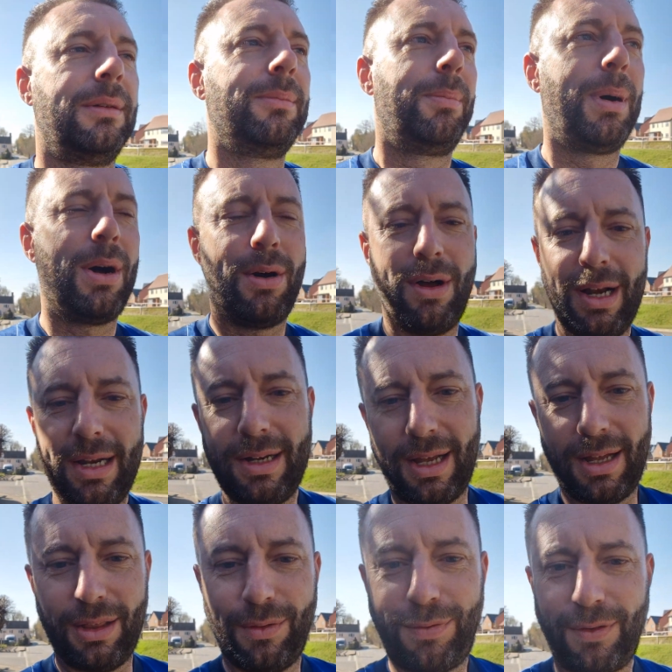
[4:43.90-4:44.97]
Piling
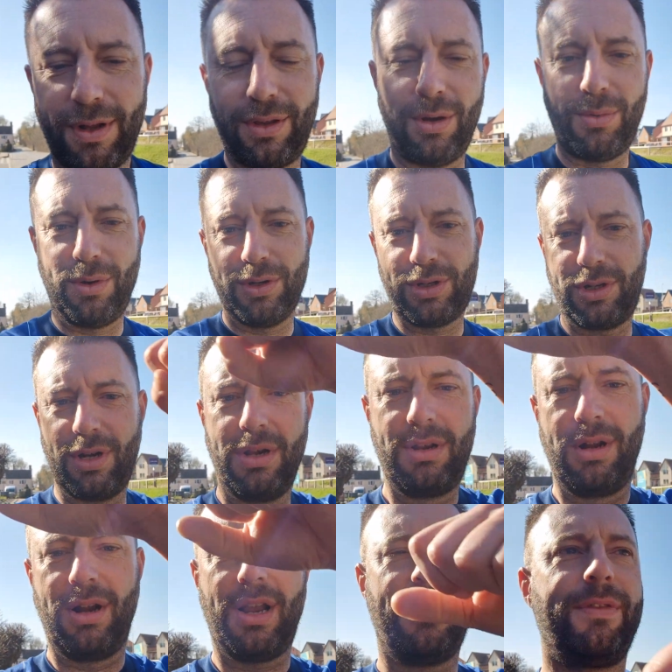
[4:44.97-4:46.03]
down the front. I was
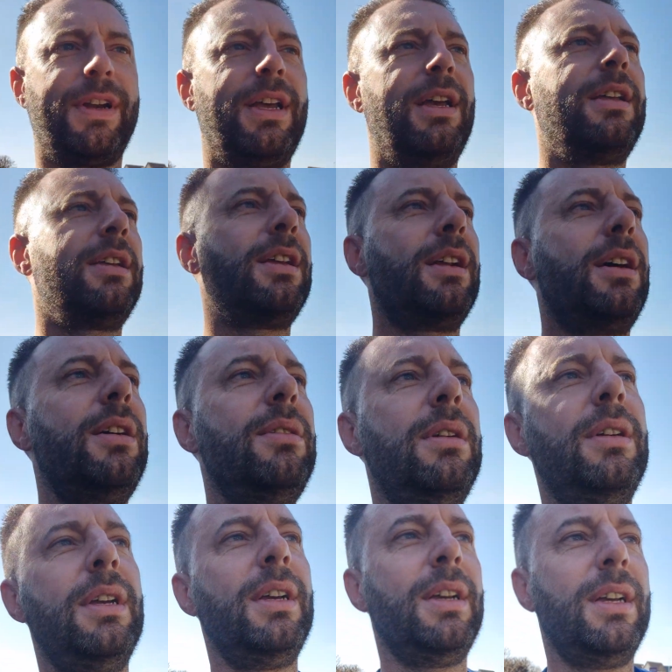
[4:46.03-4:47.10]
loving it. You know,
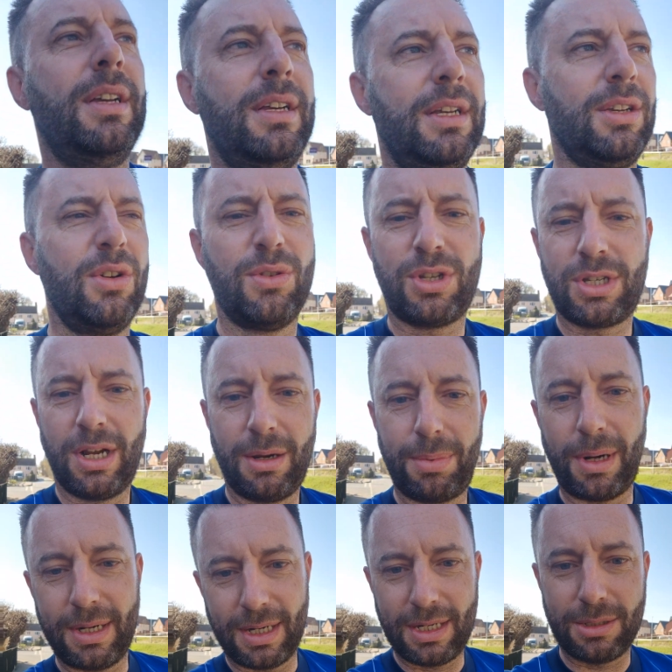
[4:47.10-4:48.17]
got to
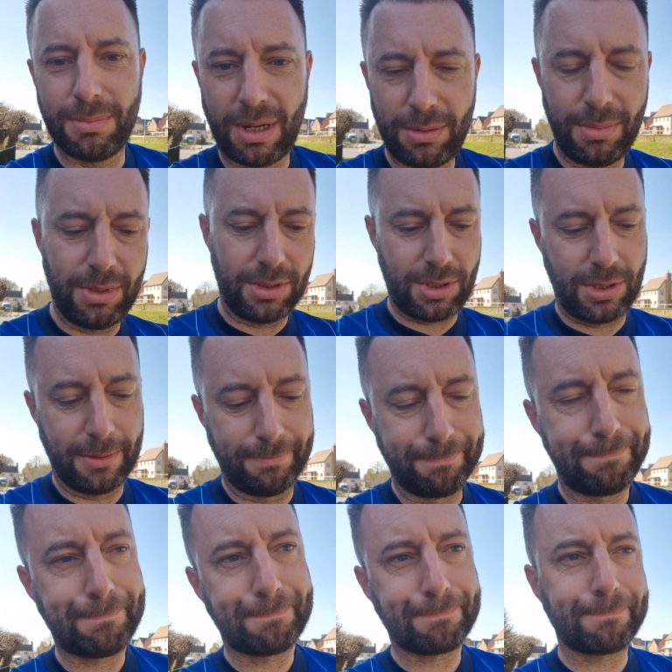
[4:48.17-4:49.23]
celebrate these moments.
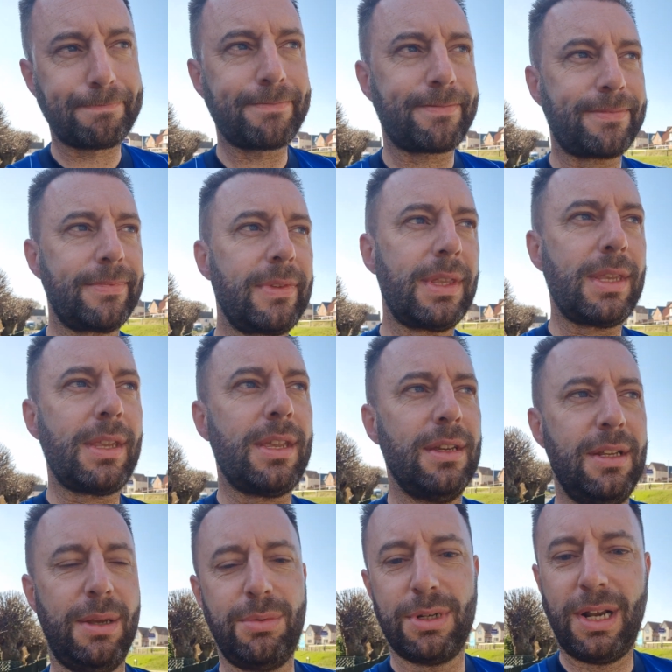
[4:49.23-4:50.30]

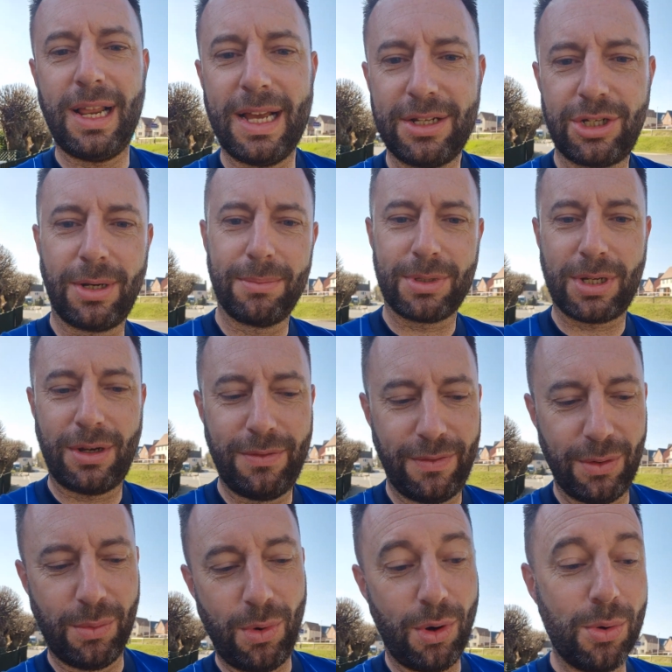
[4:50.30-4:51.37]
There was a lad jumped over
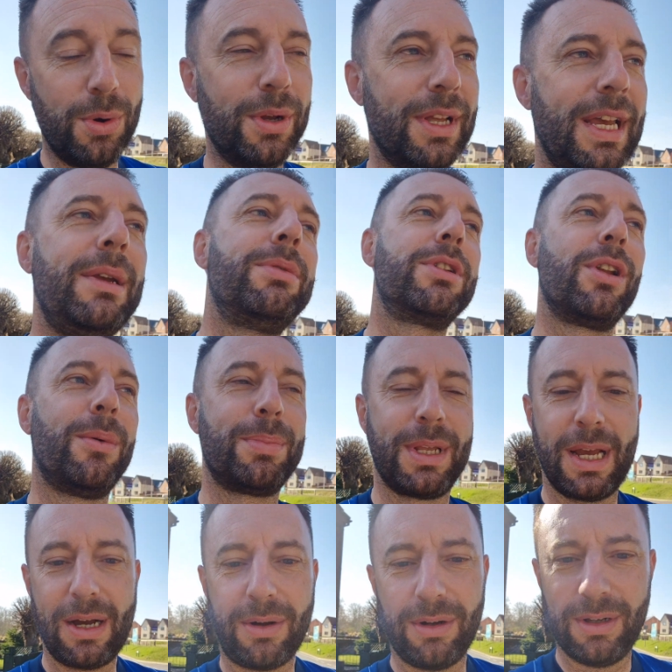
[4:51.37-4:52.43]
the wall. He was lobbed
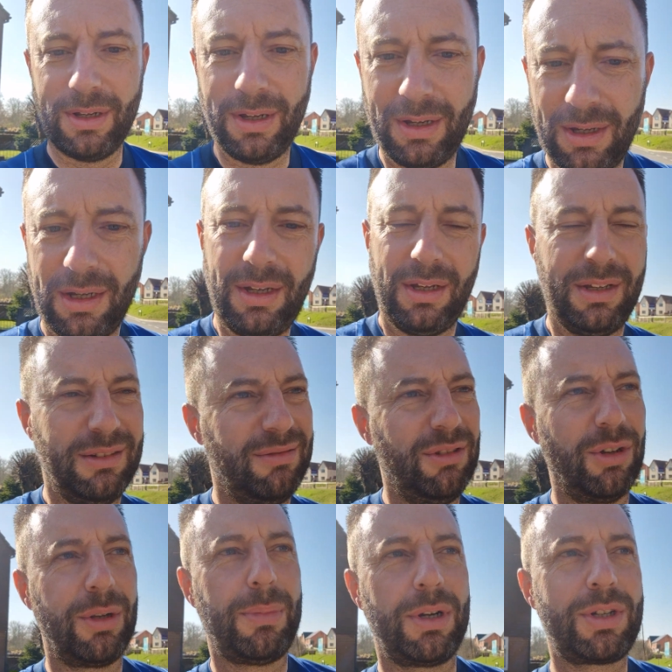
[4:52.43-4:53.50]
out.
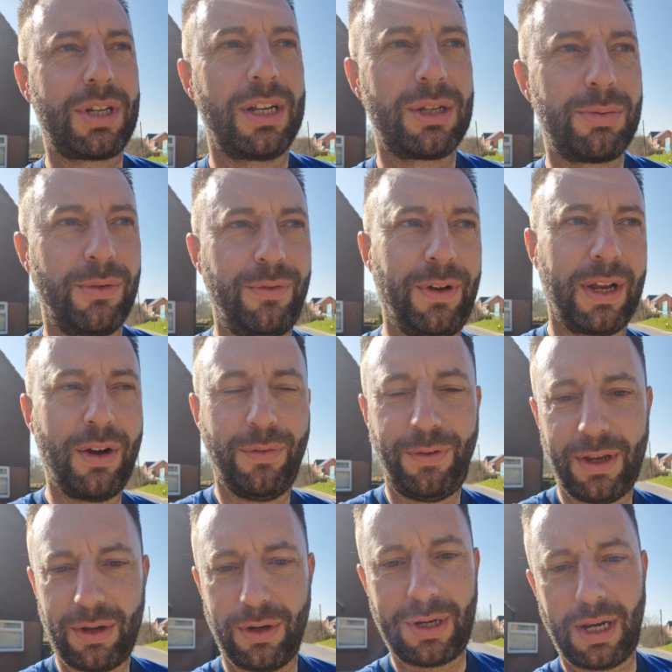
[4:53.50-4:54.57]
Not the most sensible thing. I
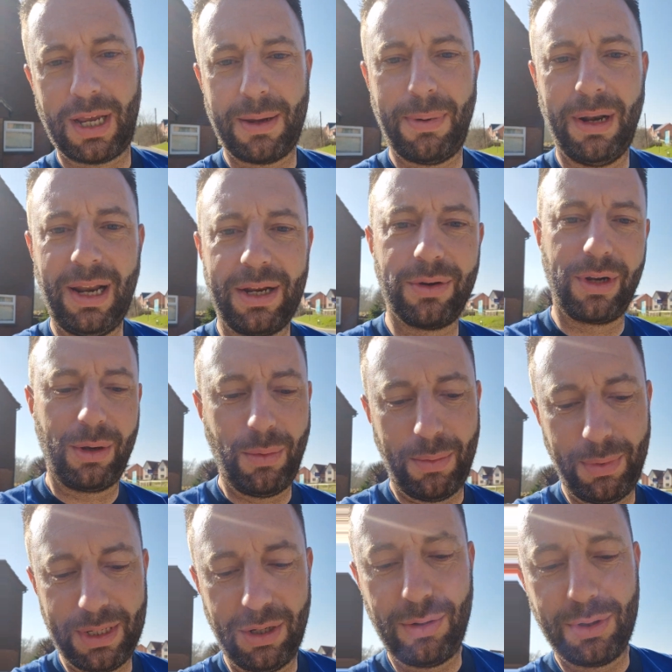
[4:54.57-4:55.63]
think I can keep a lid on it when
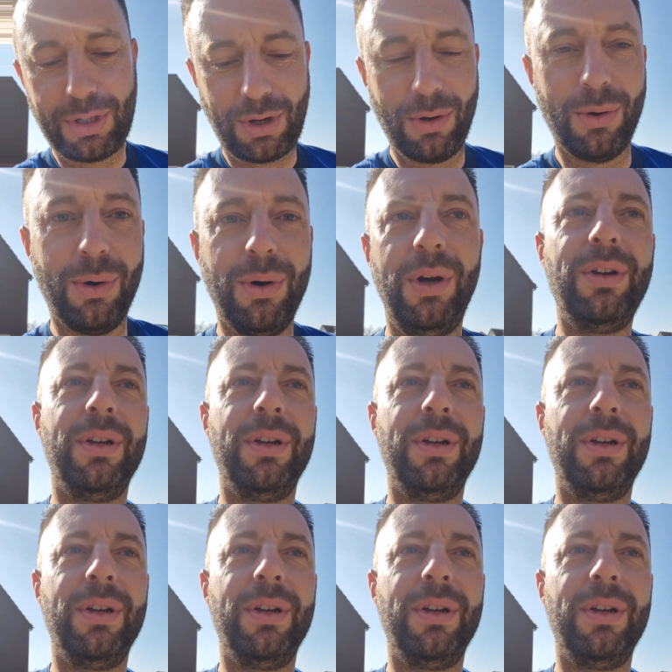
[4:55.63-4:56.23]
we do score.